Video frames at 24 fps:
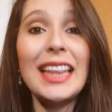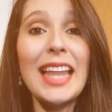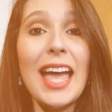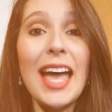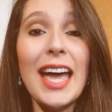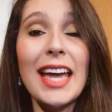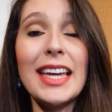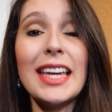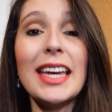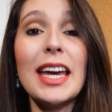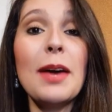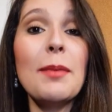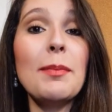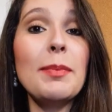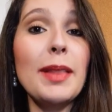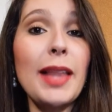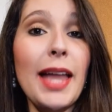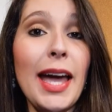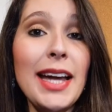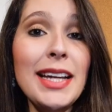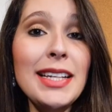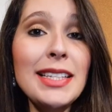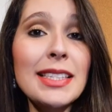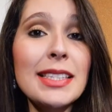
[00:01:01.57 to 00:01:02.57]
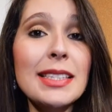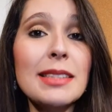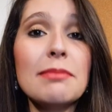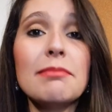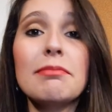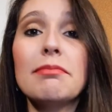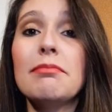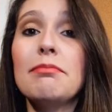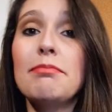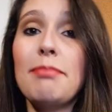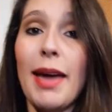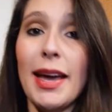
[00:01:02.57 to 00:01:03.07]
like a place,
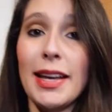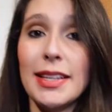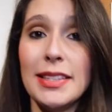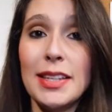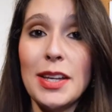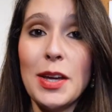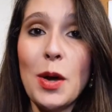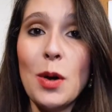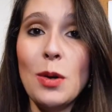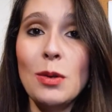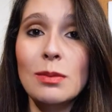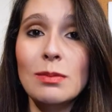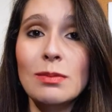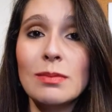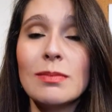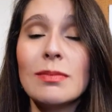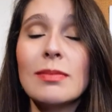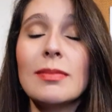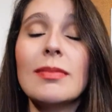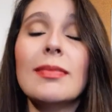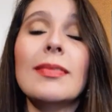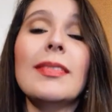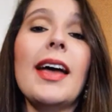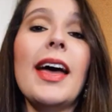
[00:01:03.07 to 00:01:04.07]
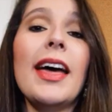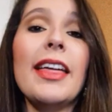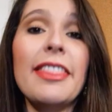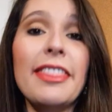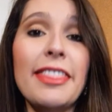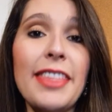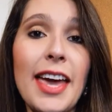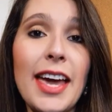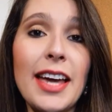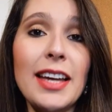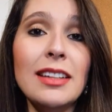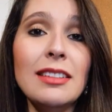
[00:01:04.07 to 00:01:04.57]
Mexico, a
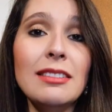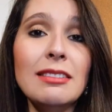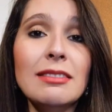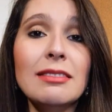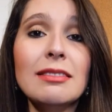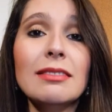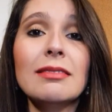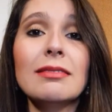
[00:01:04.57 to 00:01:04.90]
thing,